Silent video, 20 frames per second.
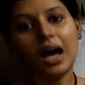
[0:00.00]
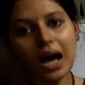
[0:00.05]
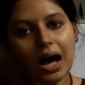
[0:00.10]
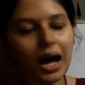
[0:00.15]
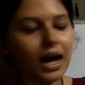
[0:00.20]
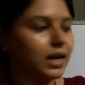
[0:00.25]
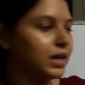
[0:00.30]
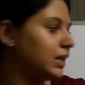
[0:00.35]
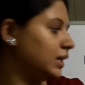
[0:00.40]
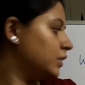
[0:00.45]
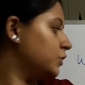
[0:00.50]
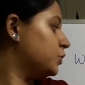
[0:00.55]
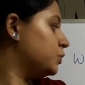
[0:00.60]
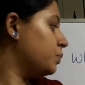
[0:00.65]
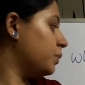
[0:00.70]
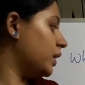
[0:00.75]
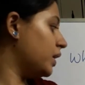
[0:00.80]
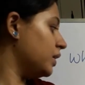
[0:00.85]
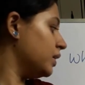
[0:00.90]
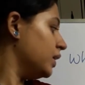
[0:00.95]

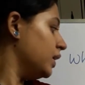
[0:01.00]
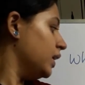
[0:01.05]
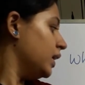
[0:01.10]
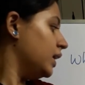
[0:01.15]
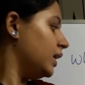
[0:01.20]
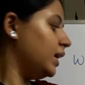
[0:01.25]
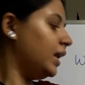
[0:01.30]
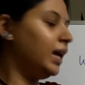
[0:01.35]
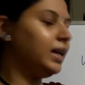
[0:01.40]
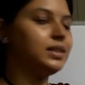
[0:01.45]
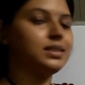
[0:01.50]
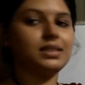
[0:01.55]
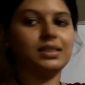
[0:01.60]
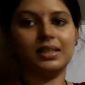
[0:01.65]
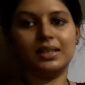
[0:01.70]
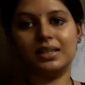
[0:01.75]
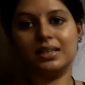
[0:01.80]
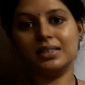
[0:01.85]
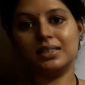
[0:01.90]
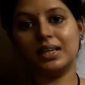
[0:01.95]
arrangement. Next
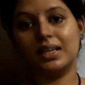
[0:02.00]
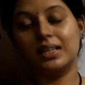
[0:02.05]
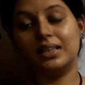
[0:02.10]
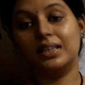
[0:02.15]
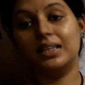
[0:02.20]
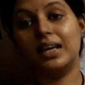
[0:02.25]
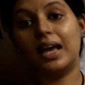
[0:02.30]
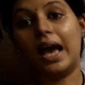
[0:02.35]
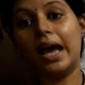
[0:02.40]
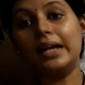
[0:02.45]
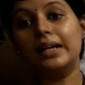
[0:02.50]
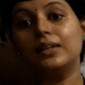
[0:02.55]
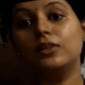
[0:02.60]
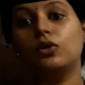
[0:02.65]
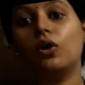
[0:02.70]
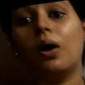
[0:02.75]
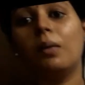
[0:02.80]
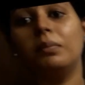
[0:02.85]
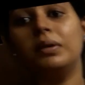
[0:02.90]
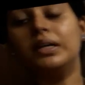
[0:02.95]
is the
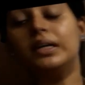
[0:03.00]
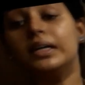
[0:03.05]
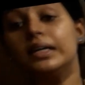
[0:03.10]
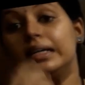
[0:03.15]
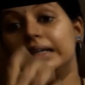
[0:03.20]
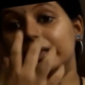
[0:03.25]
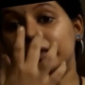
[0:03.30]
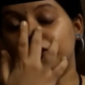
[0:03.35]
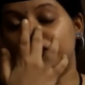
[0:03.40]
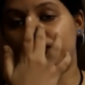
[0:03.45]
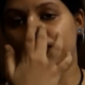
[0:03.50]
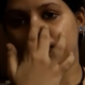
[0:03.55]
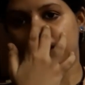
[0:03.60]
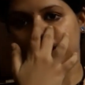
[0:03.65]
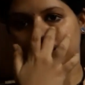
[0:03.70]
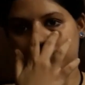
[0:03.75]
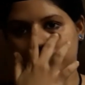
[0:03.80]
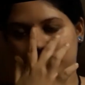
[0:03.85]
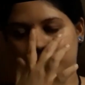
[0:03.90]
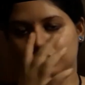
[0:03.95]
anatomical
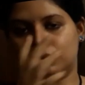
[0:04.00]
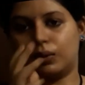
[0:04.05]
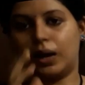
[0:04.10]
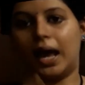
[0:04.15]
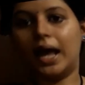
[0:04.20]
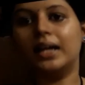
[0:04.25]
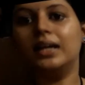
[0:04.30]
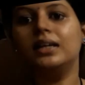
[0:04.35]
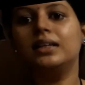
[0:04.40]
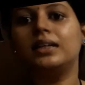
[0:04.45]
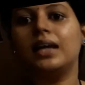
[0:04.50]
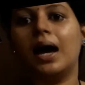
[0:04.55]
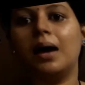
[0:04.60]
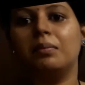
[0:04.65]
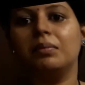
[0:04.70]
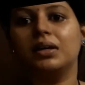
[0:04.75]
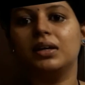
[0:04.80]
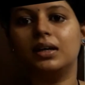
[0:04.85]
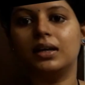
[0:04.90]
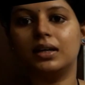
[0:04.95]
differences. So
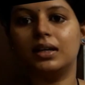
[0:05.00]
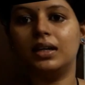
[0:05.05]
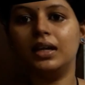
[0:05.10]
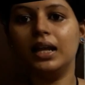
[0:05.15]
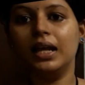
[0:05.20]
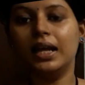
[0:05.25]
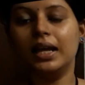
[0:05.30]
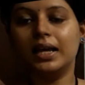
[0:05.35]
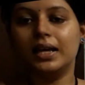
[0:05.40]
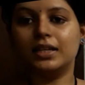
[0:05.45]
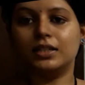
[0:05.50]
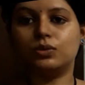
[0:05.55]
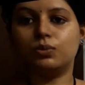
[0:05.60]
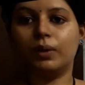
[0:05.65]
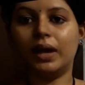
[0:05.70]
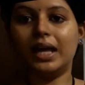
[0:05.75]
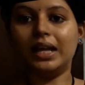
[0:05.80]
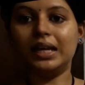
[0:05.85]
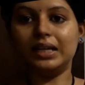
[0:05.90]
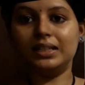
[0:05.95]
anatomical is
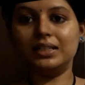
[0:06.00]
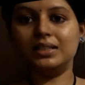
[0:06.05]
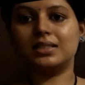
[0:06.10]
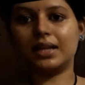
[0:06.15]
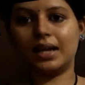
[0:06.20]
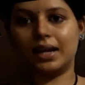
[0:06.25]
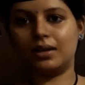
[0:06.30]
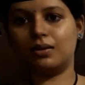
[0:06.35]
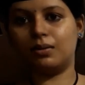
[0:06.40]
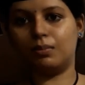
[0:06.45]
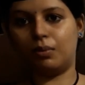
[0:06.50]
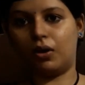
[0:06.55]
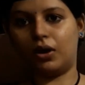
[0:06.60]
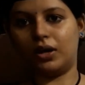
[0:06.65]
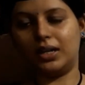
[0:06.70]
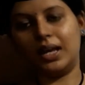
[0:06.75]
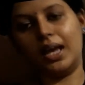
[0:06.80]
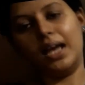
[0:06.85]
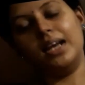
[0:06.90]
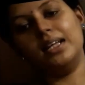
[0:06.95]
where inside our
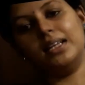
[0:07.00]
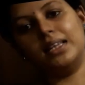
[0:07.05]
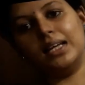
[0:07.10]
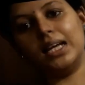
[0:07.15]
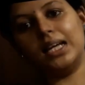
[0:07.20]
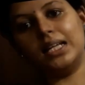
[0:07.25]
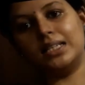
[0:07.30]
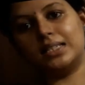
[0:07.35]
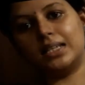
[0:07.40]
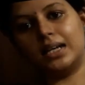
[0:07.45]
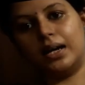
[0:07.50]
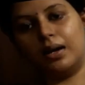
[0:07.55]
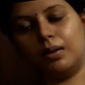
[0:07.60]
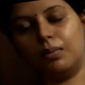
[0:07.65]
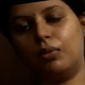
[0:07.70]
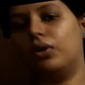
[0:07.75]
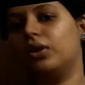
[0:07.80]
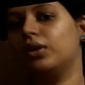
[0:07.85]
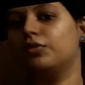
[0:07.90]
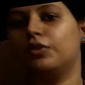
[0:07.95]
body, anything inside our
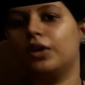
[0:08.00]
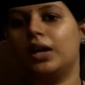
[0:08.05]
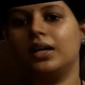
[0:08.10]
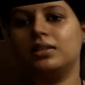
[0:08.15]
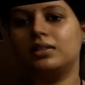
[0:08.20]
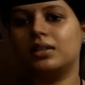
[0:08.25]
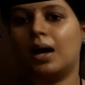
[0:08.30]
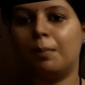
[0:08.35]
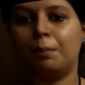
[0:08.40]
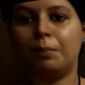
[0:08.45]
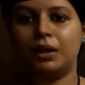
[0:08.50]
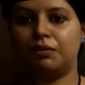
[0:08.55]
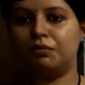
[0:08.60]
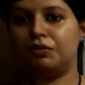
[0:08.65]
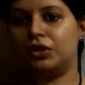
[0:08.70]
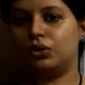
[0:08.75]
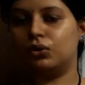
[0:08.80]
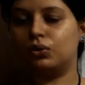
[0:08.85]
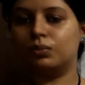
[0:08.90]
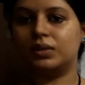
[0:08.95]
body. For example, we
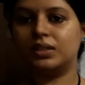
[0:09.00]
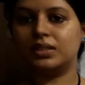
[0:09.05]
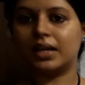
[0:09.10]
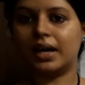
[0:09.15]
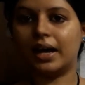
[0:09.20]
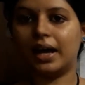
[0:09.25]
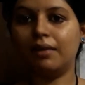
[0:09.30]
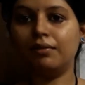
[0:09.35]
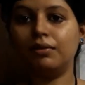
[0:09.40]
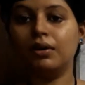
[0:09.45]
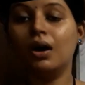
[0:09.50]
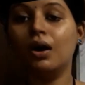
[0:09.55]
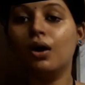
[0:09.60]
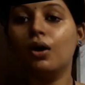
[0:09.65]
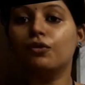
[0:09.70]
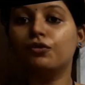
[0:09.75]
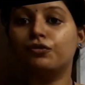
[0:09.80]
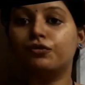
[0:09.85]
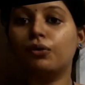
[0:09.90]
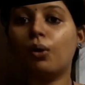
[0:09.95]
humans have
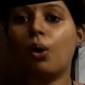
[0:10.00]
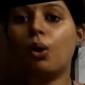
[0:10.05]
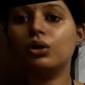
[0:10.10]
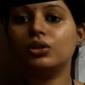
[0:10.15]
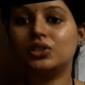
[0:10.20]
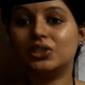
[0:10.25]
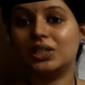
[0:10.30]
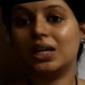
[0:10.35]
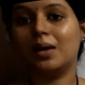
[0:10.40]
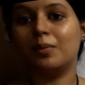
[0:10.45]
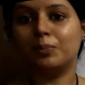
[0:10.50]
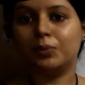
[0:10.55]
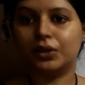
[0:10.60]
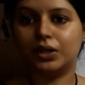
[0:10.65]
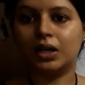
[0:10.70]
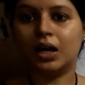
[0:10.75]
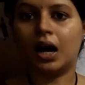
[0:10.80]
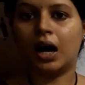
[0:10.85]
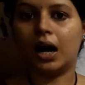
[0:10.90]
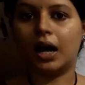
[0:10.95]

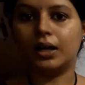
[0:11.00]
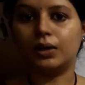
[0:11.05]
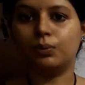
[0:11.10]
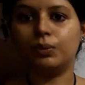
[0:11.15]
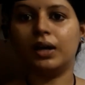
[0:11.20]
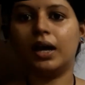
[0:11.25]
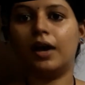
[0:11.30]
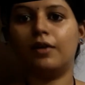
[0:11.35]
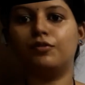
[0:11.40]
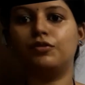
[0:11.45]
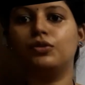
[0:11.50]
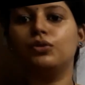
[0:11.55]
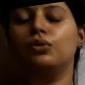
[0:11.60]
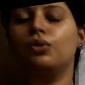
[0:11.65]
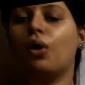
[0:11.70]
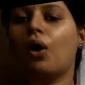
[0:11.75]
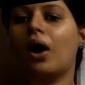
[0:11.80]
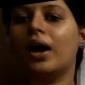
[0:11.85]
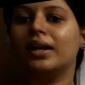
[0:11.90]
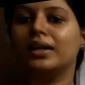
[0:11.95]
four-chambered heart. We have two
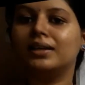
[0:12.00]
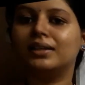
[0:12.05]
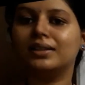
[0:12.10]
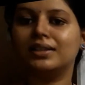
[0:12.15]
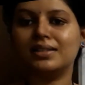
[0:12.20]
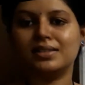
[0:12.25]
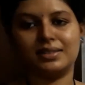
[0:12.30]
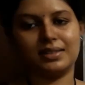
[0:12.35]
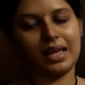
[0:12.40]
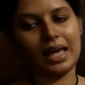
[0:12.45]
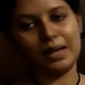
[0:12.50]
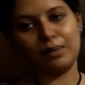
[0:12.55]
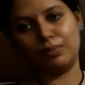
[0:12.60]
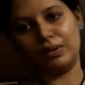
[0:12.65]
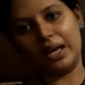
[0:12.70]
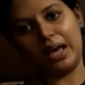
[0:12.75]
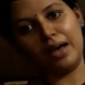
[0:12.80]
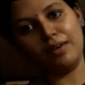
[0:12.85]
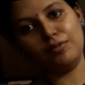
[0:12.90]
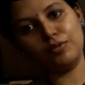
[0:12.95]
auricles and we
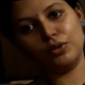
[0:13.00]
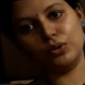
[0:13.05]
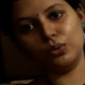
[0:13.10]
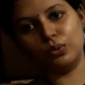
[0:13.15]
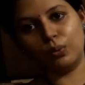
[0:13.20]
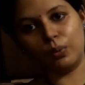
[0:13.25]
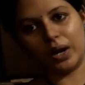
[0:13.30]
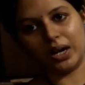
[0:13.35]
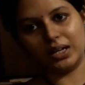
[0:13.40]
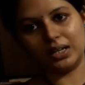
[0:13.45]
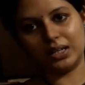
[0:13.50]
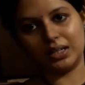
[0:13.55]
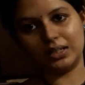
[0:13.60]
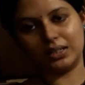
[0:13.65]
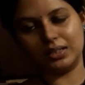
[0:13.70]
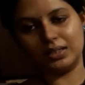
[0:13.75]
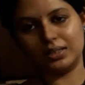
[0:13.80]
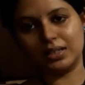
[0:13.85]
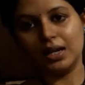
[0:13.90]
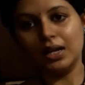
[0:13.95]
have two
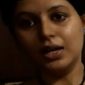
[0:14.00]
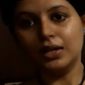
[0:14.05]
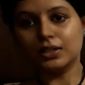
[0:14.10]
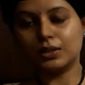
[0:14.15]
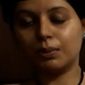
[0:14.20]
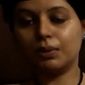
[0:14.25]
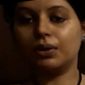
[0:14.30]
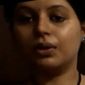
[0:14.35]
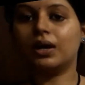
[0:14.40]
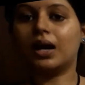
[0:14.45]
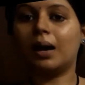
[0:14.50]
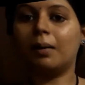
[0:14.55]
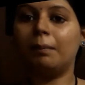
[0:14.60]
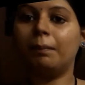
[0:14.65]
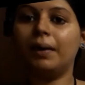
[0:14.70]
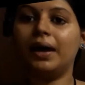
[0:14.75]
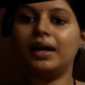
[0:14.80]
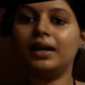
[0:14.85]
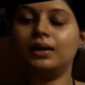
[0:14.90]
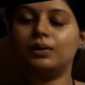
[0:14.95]
ventricles. So when you
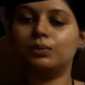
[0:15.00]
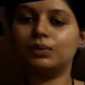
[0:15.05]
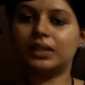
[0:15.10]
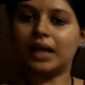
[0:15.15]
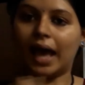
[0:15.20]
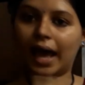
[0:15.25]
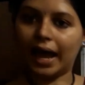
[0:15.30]
compare it with